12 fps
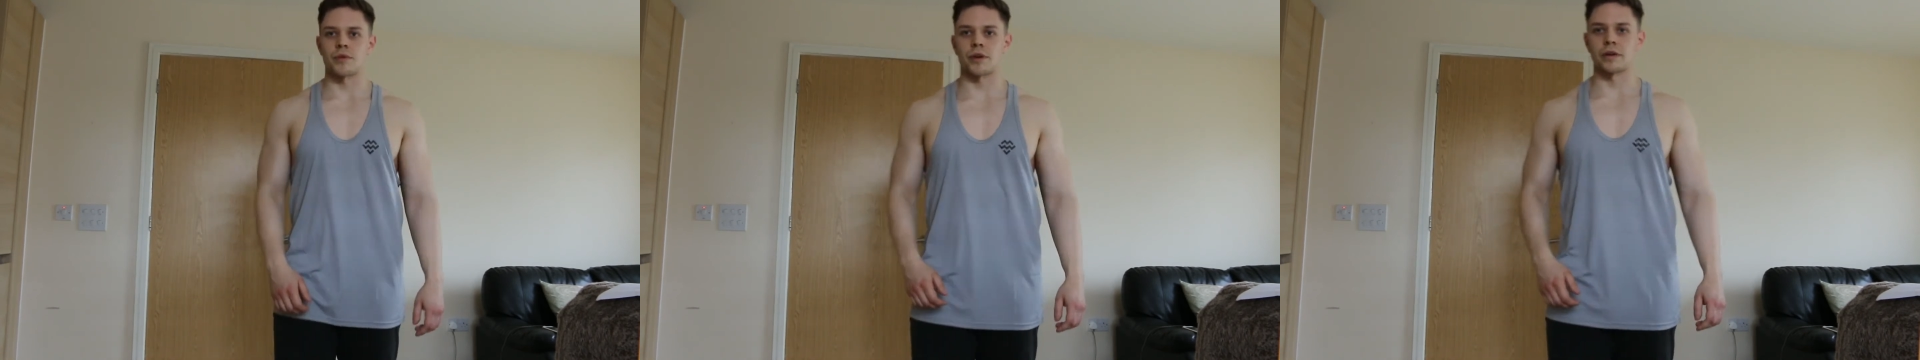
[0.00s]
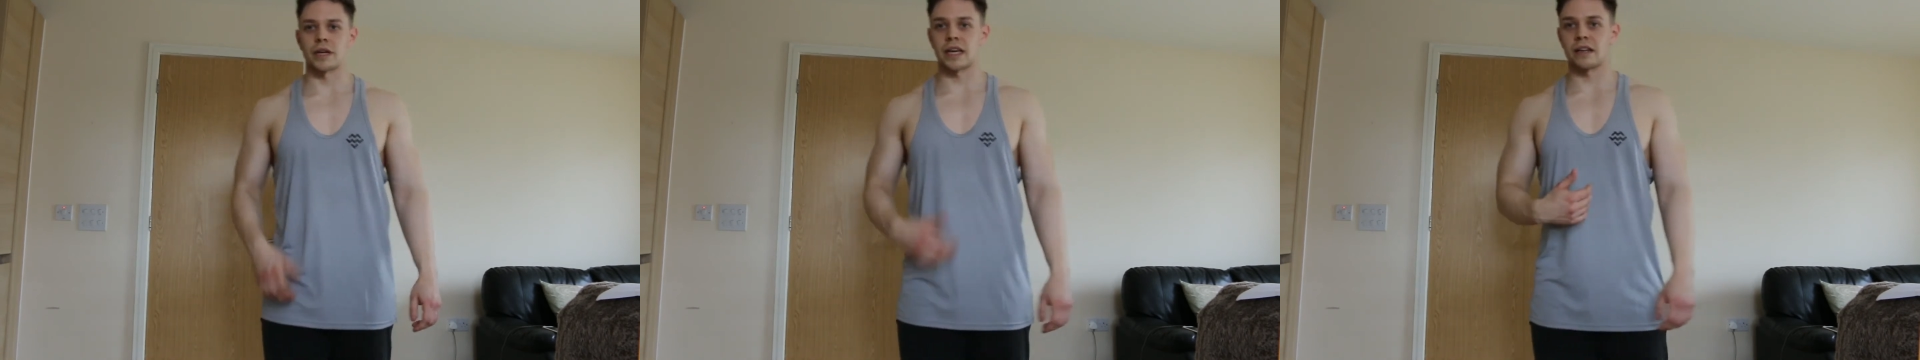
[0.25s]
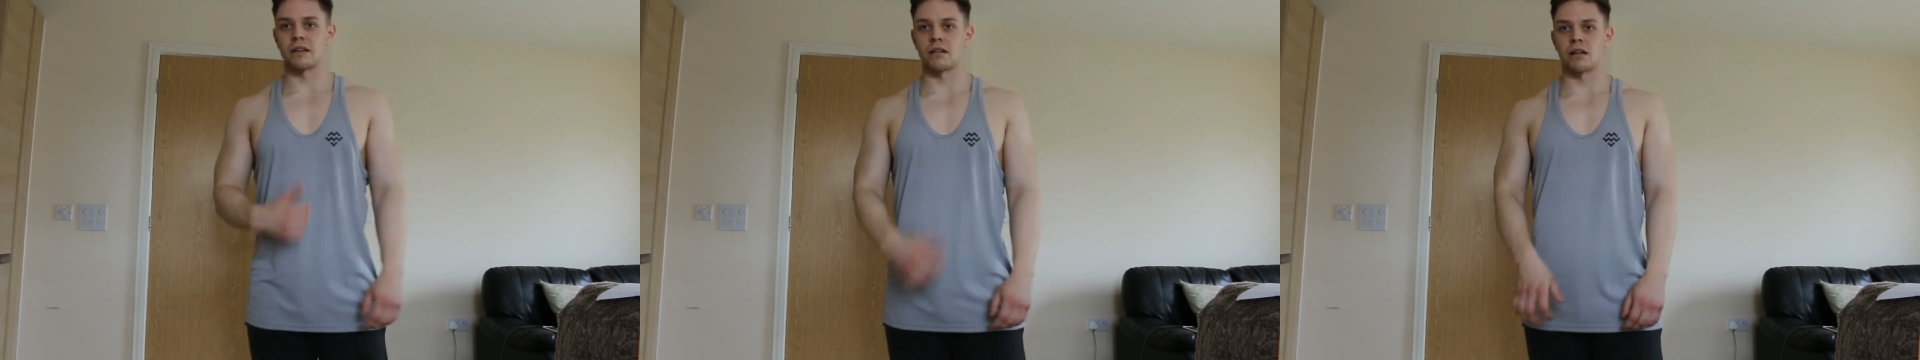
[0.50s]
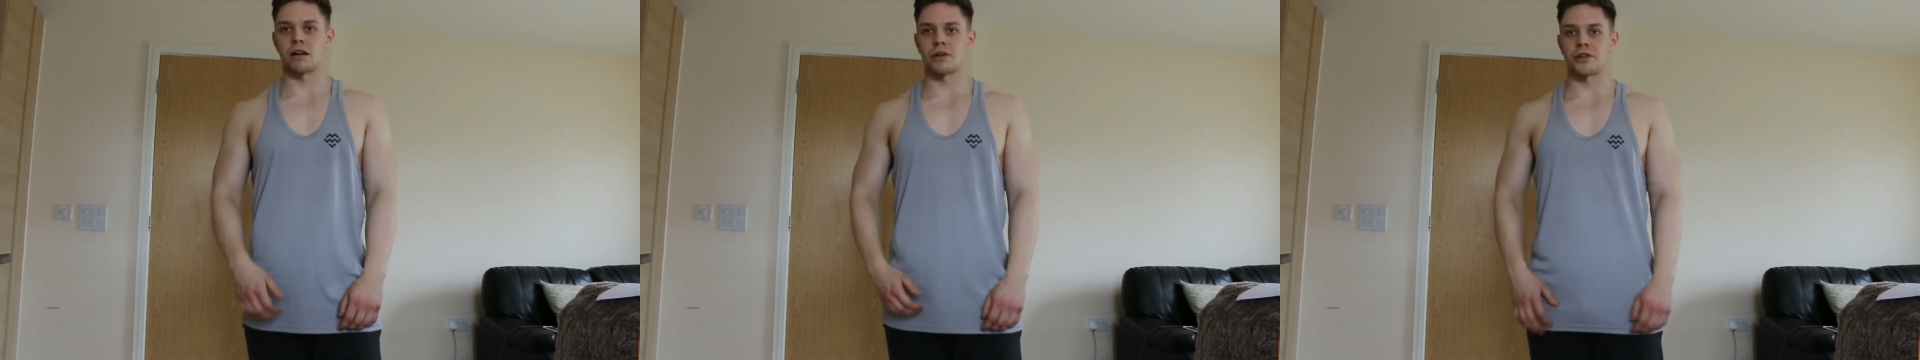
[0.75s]
So
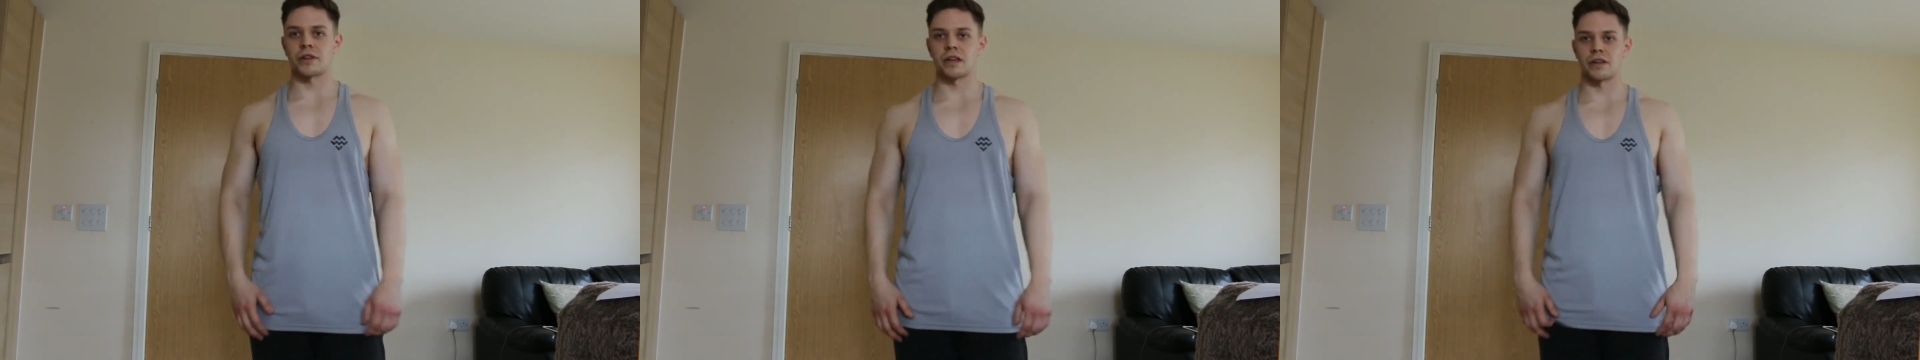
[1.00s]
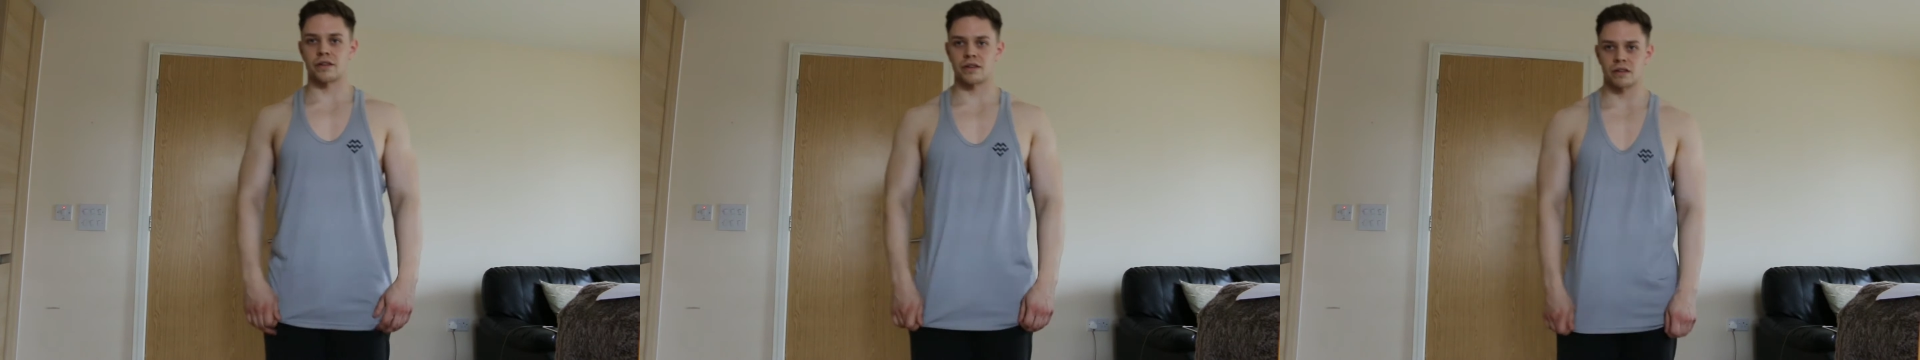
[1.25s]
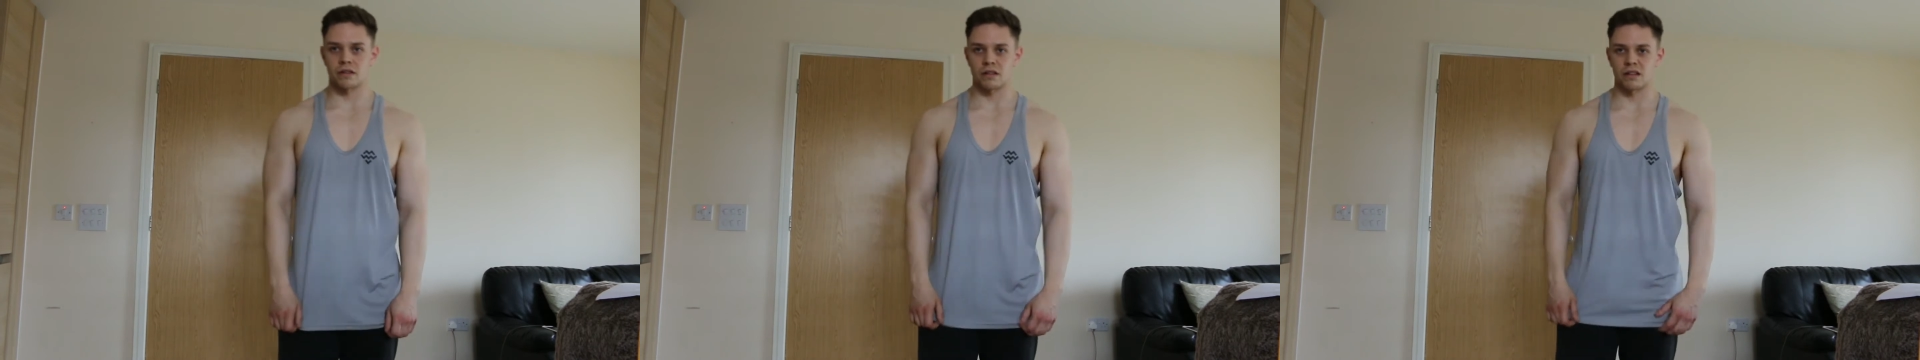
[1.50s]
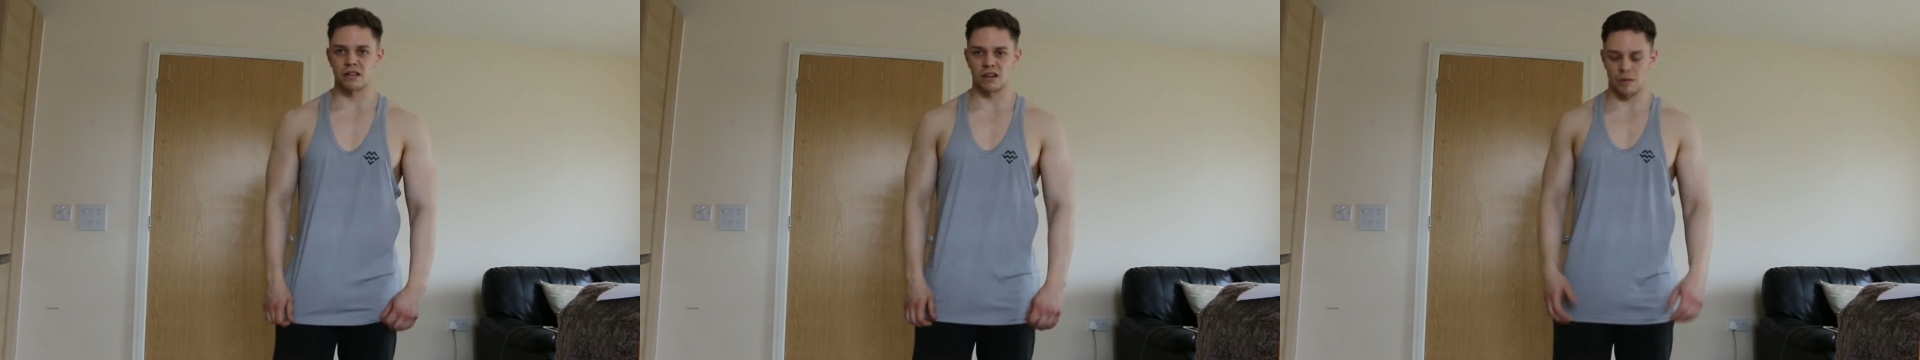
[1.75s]
again, large in this.
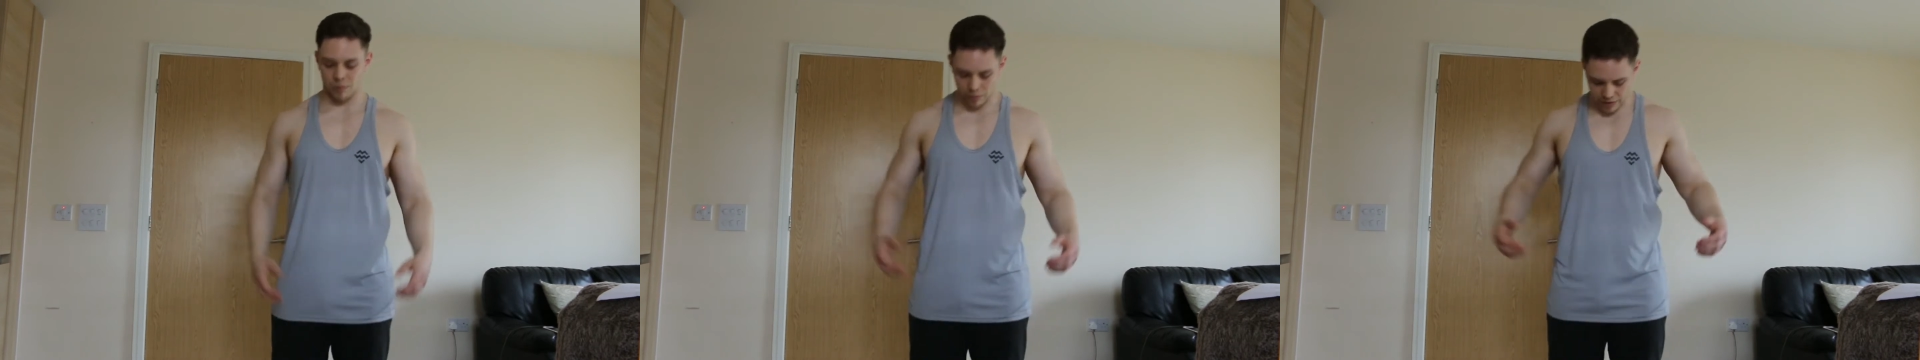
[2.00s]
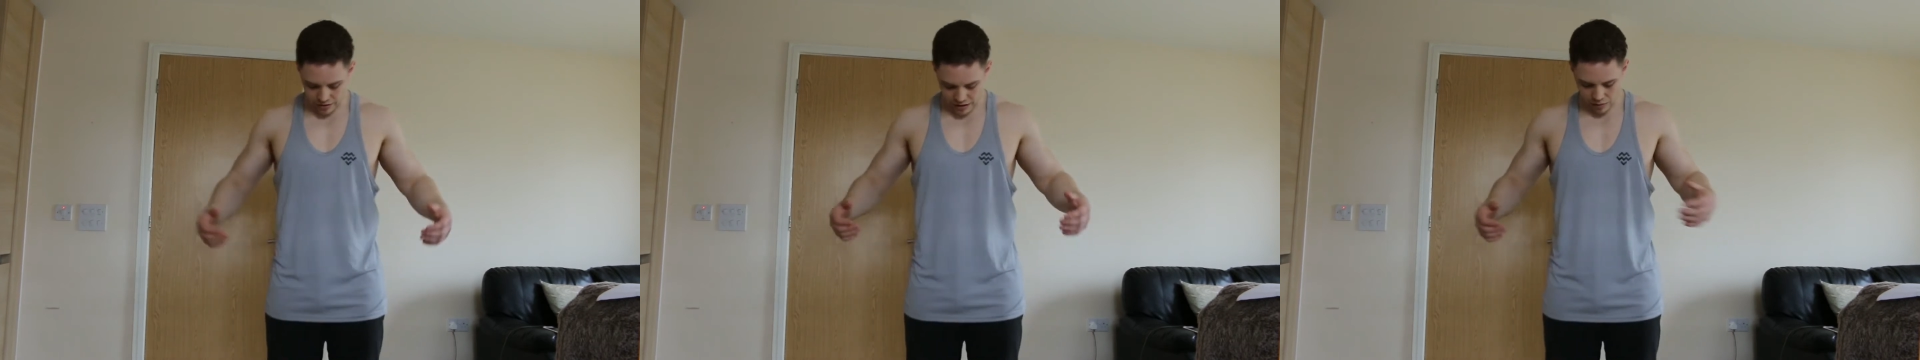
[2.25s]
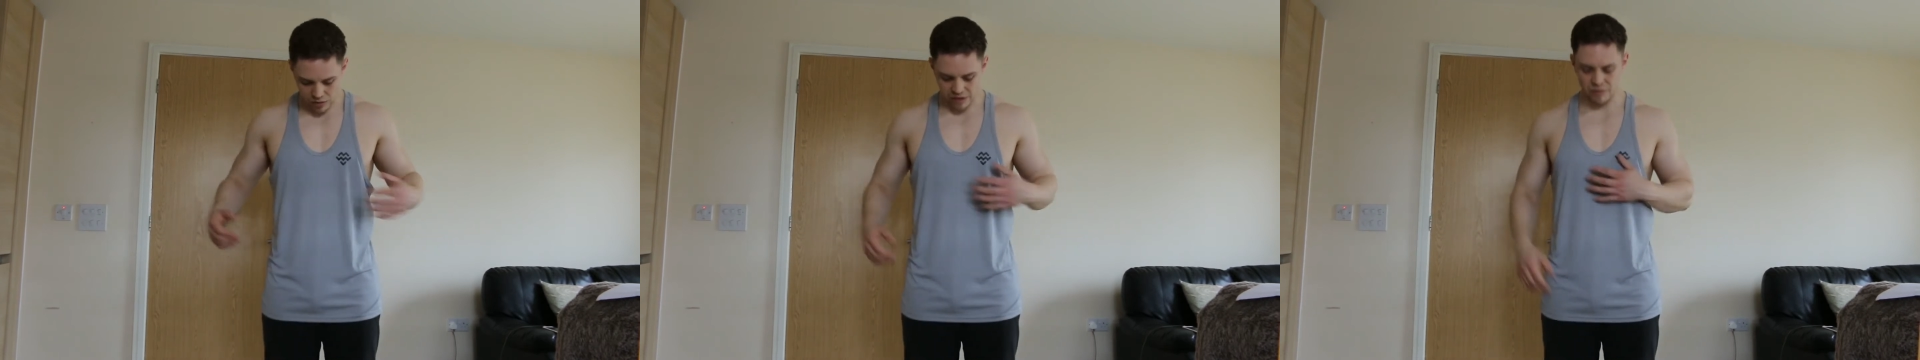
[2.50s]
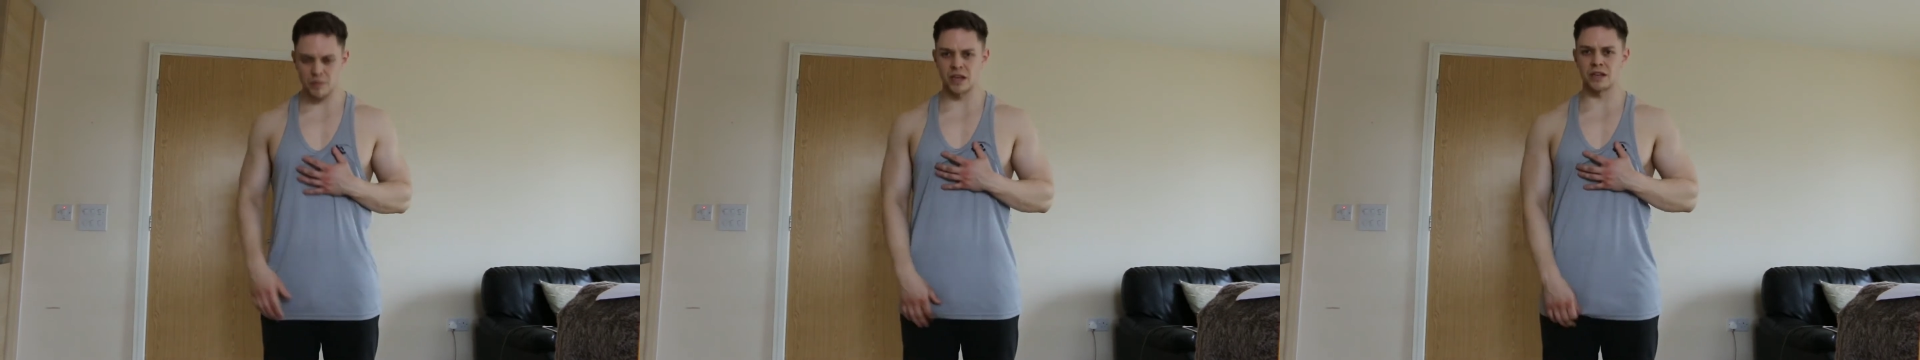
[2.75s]
I probably could get away
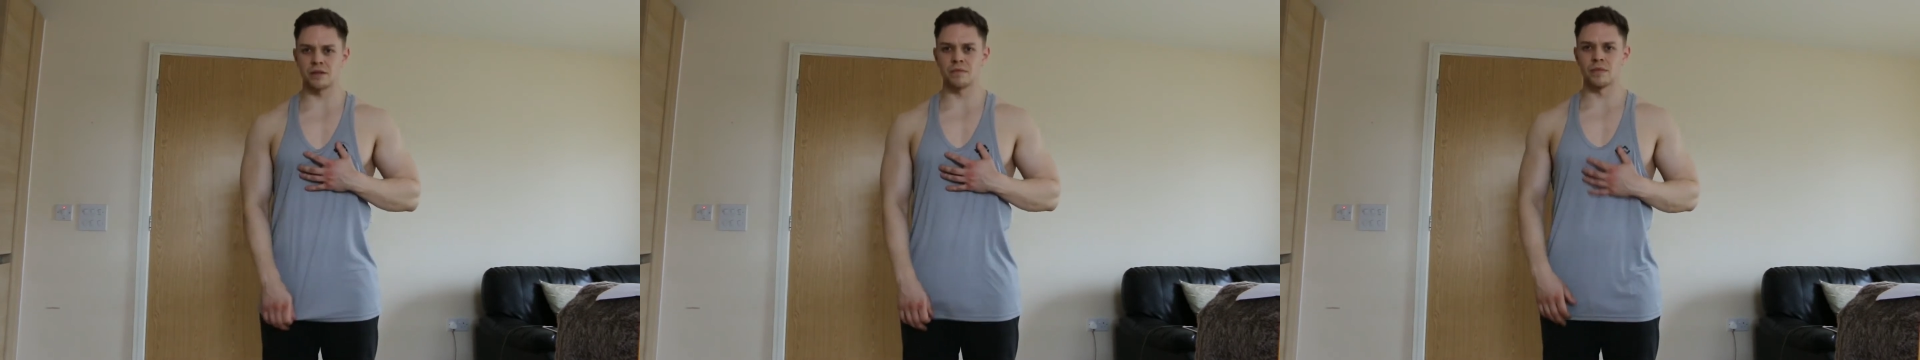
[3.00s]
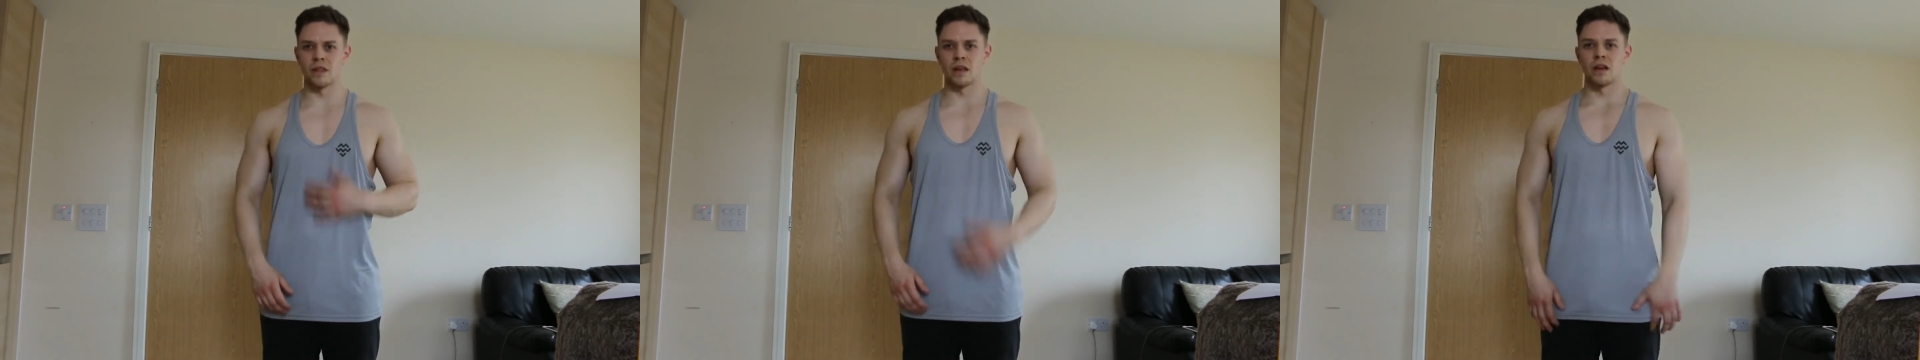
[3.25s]
with a medium.